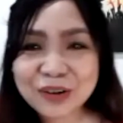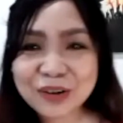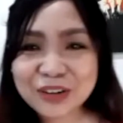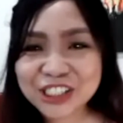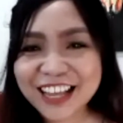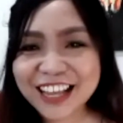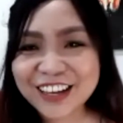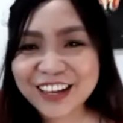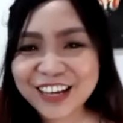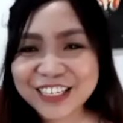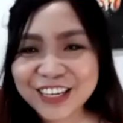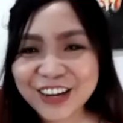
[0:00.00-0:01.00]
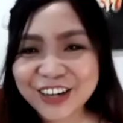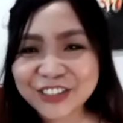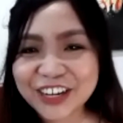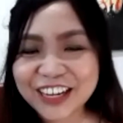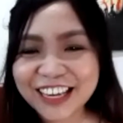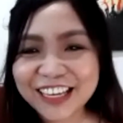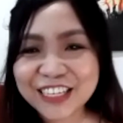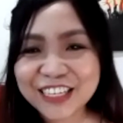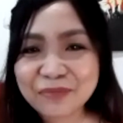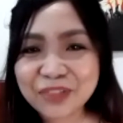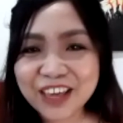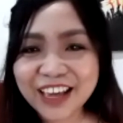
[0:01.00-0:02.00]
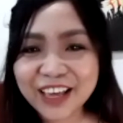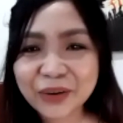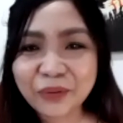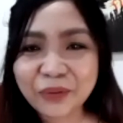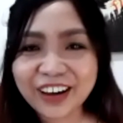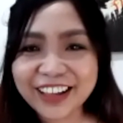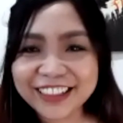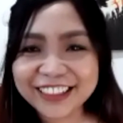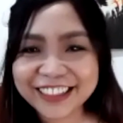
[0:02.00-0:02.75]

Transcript: jealous you're drinking something I want.